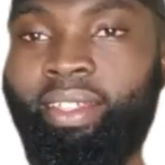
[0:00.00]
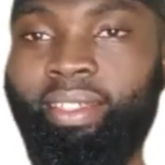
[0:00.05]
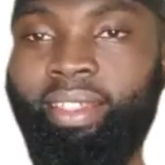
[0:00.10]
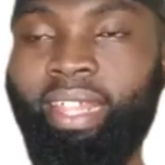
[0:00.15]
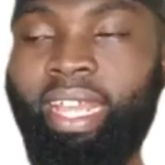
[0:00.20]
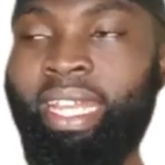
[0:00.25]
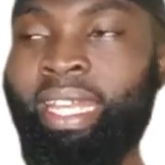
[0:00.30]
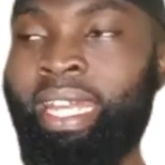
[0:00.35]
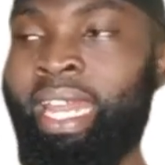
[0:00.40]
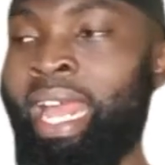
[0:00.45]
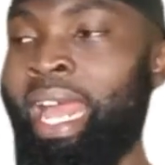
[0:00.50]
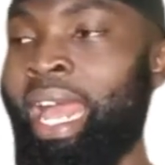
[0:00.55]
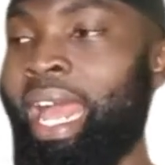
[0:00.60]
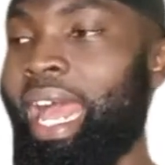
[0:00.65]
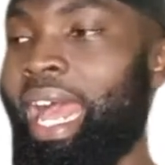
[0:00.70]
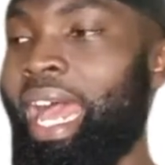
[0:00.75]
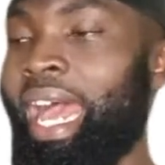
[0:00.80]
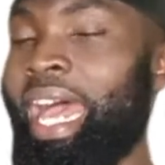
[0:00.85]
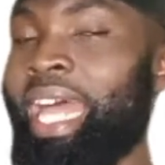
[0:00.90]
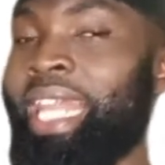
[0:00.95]
Then
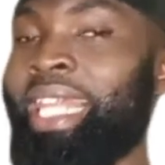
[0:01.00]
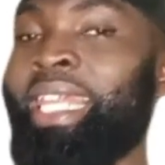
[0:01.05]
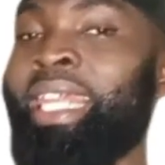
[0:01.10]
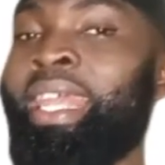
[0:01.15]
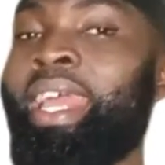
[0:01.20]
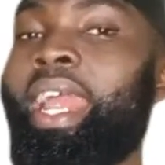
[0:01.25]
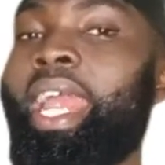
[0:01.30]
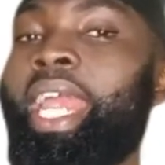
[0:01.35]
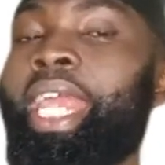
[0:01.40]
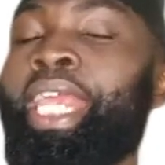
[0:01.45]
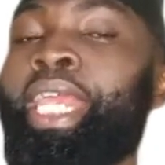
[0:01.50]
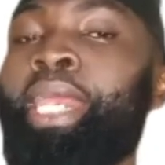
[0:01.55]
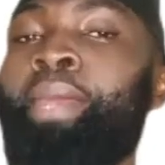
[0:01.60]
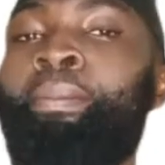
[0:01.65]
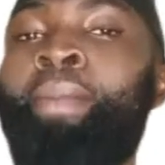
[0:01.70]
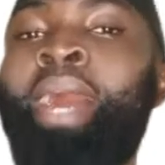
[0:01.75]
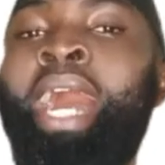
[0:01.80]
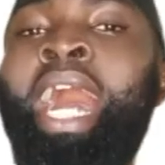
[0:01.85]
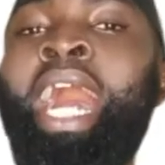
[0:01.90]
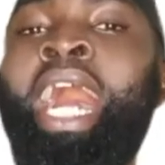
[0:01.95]

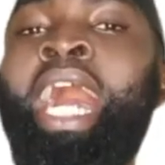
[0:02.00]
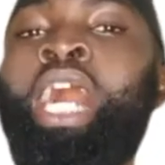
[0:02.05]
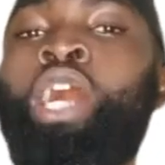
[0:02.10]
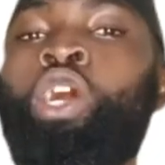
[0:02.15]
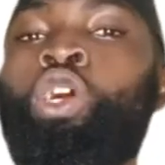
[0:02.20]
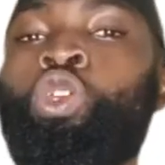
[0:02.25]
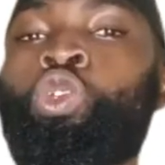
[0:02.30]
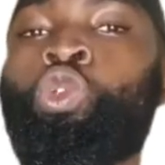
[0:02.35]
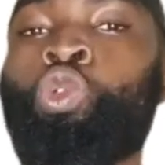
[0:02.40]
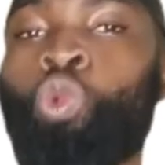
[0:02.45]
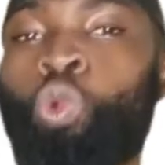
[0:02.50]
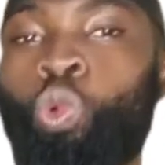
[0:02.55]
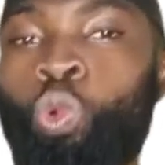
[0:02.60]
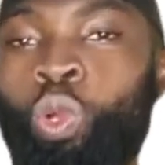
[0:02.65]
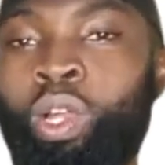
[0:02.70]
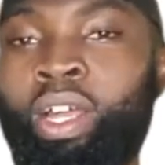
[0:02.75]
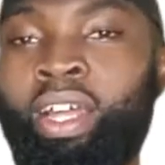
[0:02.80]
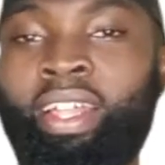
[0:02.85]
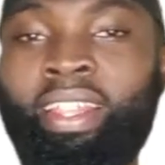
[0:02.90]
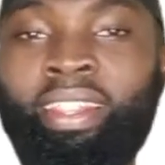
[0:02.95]

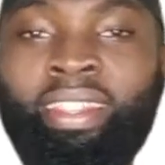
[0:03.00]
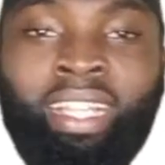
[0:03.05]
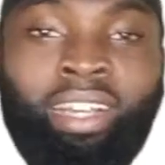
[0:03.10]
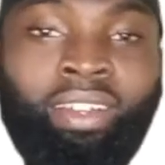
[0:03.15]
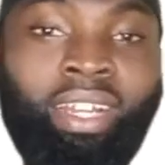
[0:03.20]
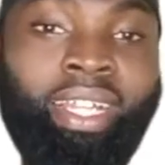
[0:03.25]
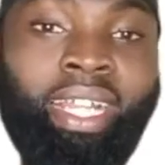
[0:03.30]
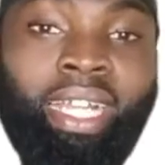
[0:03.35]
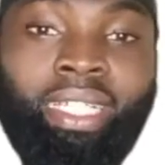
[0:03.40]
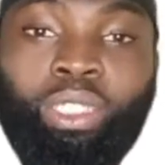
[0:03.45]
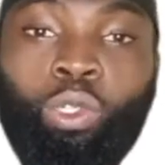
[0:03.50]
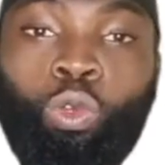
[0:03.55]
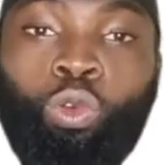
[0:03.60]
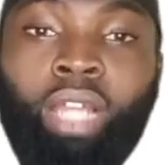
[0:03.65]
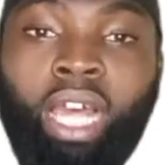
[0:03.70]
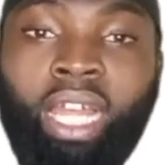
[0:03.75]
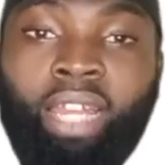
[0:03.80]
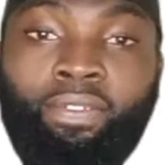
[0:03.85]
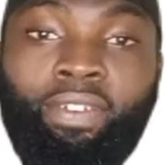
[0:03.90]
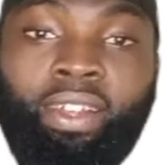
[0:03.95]
al-himaru. Now that the
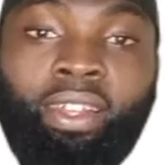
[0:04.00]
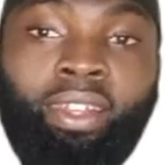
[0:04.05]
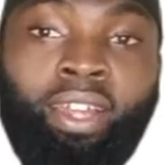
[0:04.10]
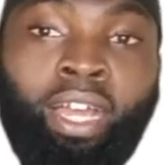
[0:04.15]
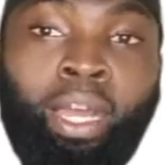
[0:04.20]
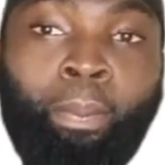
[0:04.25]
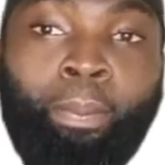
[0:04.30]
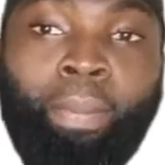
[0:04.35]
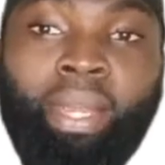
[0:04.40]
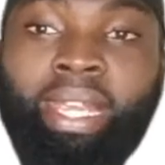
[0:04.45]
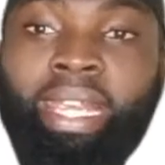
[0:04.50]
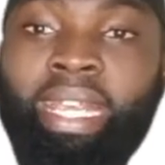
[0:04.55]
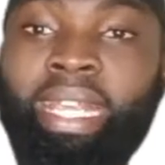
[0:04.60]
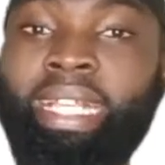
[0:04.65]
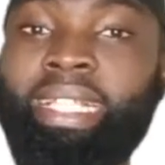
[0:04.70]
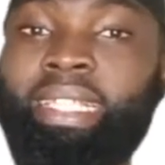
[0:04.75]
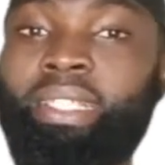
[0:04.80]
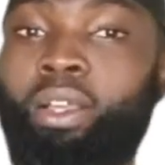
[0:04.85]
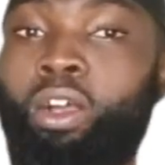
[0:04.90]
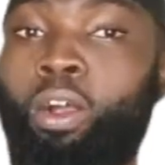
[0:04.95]
article alif and lam
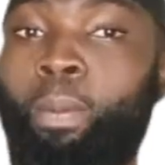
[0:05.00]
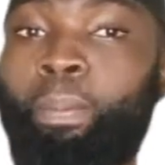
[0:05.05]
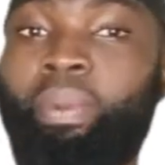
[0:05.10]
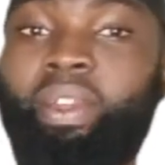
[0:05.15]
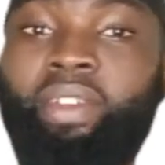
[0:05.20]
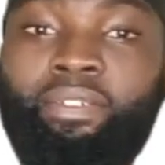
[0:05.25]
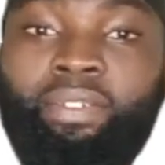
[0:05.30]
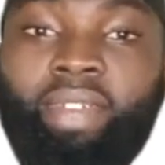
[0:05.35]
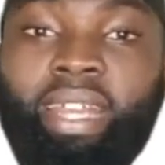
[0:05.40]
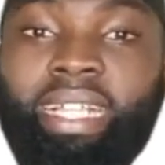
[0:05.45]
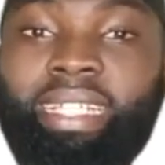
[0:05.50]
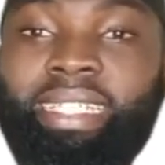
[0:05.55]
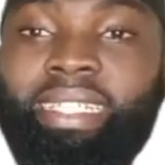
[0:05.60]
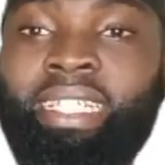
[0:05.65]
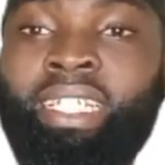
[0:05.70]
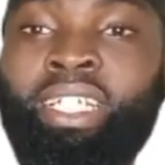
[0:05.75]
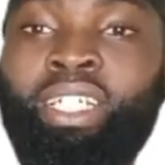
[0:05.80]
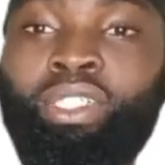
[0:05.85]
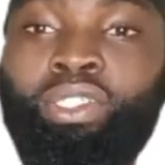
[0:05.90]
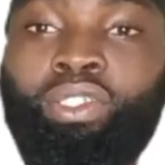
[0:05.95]
begins or
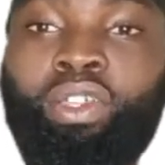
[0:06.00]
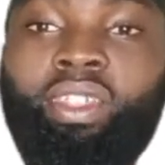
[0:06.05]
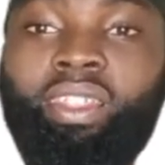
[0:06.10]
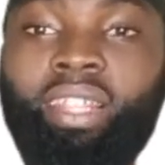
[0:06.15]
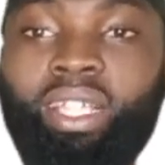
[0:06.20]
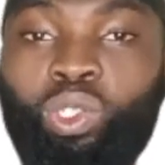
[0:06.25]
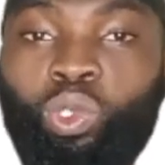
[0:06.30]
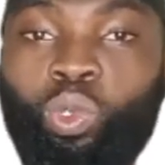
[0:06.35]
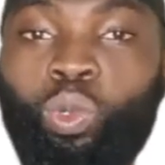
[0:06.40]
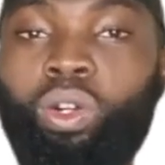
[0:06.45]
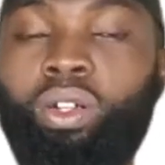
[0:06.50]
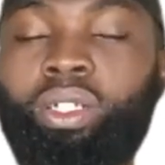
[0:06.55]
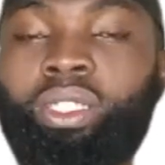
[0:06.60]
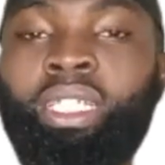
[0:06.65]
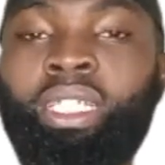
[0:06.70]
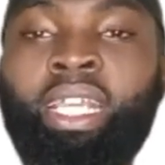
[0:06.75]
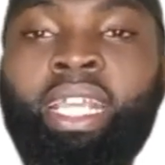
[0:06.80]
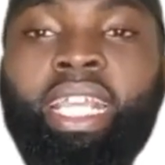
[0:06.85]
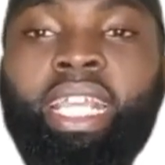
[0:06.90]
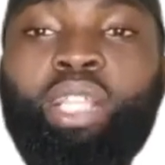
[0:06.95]
prefixed to this
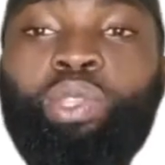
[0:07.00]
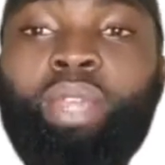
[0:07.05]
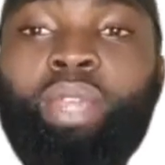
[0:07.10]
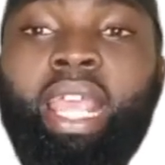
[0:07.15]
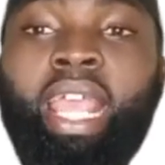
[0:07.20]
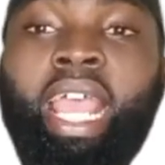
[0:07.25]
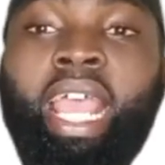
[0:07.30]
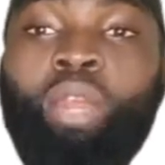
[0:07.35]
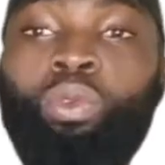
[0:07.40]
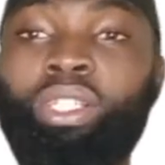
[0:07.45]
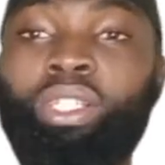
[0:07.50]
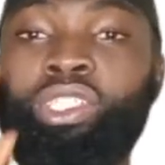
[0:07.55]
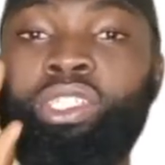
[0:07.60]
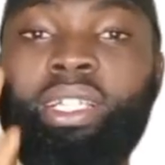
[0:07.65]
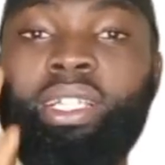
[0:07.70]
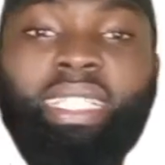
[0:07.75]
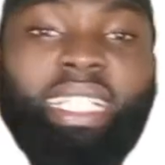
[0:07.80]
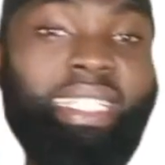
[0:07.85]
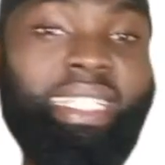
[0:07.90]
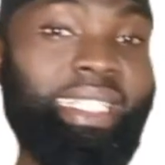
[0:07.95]
word, it will end with
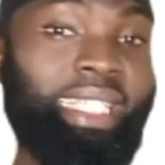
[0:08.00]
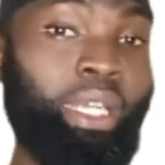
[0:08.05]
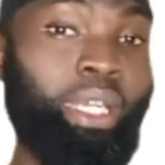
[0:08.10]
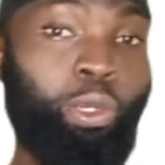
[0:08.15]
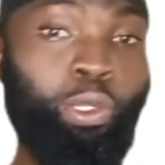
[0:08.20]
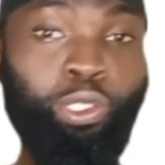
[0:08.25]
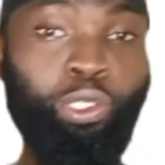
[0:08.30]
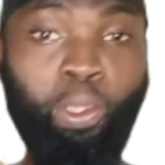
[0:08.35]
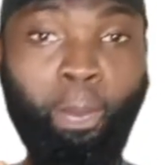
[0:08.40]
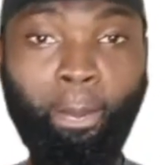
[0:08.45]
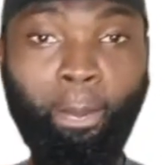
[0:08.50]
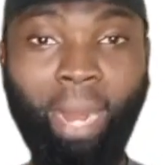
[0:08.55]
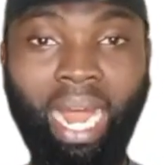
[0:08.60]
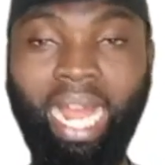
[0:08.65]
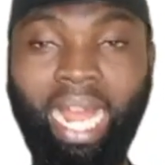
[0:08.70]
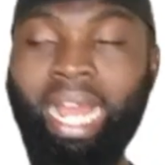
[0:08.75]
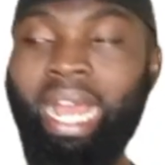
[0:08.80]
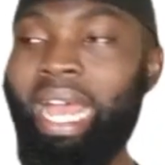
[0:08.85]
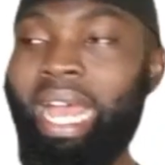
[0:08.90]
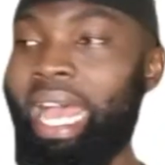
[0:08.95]
just a single
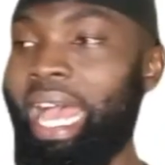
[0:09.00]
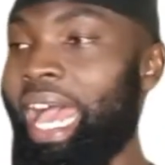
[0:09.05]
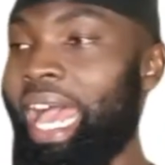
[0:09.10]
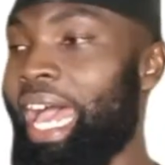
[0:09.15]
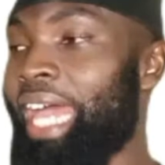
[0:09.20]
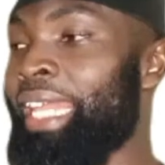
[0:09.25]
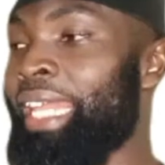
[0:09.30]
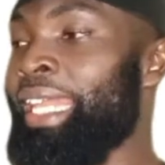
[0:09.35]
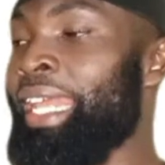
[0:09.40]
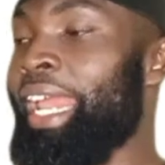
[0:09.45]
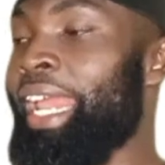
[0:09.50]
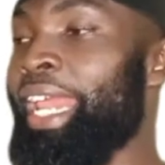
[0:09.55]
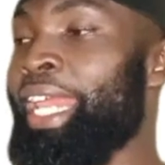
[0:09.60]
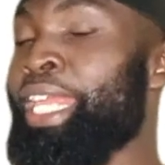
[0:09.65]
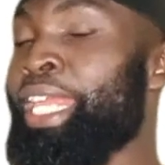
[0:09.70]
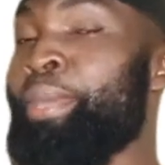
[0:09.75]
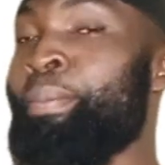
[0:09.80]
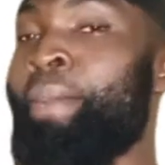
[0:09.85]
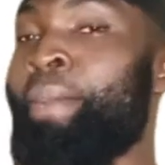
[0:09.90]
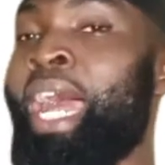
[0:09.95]
dhamma,
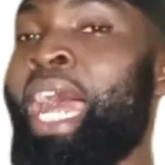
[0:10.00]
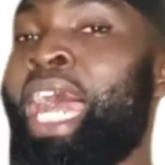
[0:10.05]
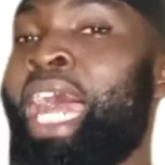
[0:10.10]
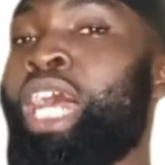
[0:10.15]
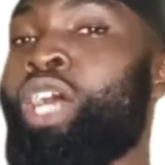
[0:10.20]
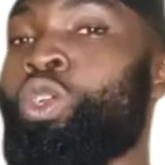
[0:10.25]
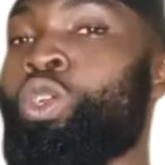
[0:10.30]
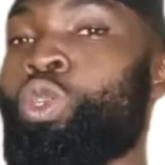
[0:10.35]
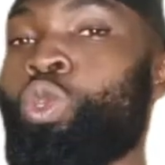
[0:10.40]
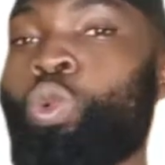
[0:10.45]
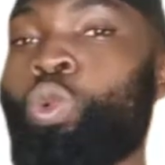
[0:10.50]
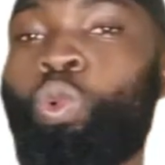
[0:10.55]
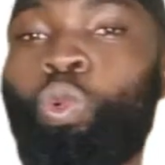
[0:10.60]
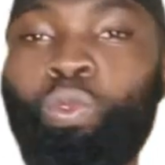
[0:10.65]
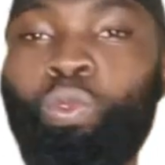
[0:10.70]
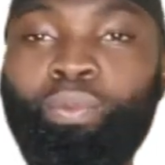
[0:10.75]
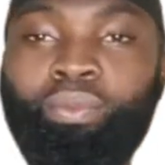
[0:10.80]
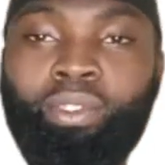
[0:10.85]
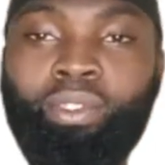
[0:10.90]
al-himaru.